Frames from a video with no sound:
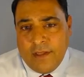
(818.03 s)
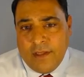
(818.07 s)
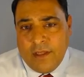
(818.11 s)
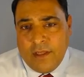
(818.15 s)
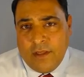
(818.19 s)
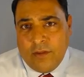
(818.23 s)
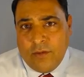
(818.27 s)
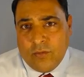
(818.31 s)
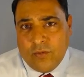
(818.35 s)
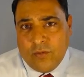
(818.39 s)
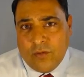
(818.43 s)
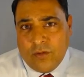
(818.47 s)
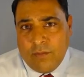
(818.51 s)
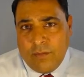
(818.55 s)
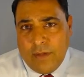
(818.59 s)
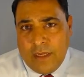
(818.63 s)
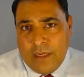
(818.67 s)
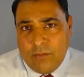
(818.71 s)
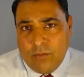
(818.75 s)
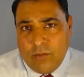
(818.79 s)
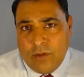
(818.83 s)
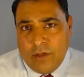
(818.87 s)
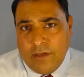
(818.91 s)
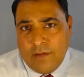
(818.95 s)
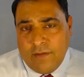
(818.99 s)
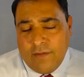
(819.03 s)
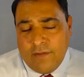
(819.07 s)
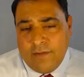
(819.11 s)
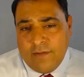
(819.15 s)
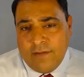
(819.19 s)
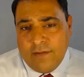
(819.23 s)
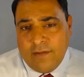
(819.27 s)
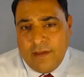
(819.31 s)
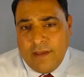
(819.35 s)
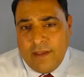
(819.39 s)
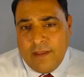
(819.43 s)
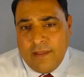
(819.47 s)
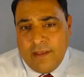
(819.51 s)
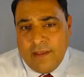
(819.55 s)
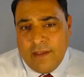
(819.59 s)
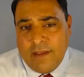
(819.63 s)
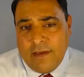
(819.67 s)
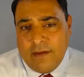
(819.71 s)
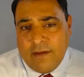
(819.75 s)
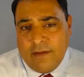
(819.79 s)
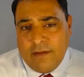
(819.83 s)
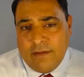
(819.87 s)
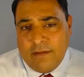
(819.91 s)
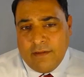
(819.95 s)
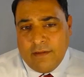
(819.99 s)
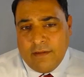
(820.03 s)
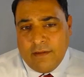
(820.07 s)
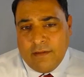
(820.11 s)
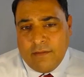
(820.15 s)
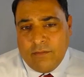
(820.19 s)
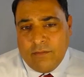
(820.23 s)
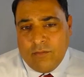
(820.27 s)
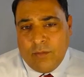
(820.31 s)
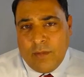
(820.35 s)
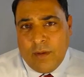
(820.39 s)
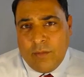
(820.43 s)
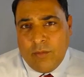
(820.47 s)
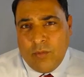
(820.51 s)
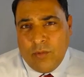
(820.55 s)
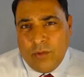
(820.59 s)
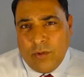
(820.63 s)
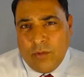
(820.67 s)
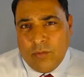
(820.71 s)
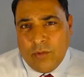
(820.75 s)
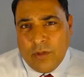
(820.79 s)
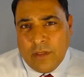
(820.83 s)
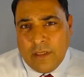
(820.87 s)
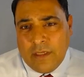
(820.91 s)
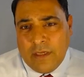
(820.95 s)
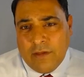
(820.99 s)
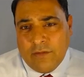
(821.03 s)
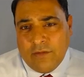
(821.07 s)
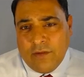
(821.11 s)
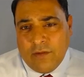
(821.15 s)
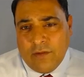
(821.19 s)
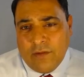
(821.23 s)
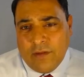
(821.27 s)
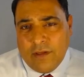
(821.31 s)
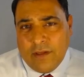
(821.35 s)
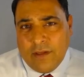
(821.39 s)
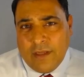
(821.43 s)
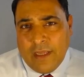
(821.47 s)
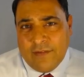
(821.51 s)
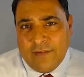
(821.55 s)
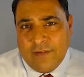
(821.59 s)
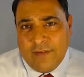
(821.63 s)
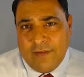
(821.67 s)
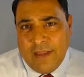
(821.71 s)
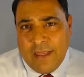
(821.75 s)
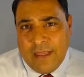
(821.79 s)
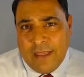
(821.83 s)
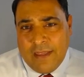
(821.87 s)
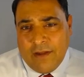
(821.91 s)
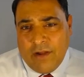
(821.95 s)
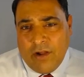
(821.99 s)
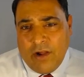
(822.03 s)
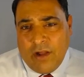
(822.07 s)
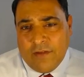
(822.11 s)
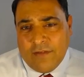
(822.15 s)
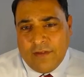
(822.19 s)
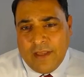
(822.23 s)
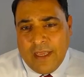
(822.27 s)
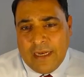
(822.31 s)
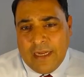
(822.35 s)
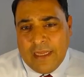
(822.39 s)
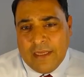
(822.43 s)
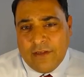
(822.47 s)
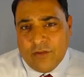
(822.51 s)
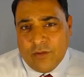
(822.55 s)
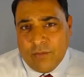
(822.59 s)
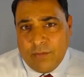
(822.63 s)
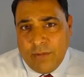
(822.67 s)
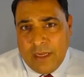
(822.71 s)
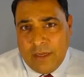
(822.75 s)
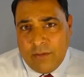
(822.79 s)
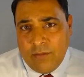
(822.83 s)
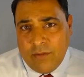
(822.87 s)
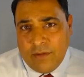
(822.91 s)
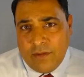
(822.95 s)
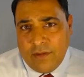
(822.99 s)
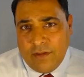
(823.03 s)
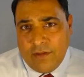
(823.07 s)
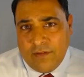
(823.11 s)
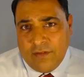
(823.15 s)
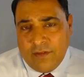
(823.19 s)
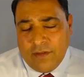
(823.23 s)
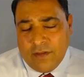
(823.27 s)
Those are the main ones. And then remember, we don't really necessarily cause headaches or pain with these.